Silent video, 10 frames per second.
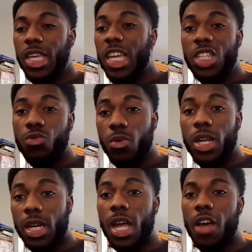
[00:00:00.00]
he just
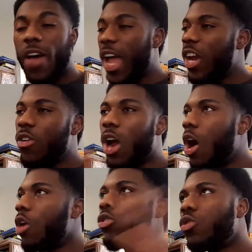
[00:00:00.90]
wanted love. I hear it
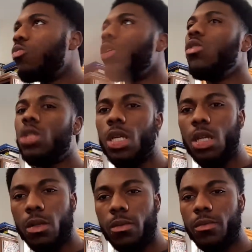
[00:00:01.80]
all through music.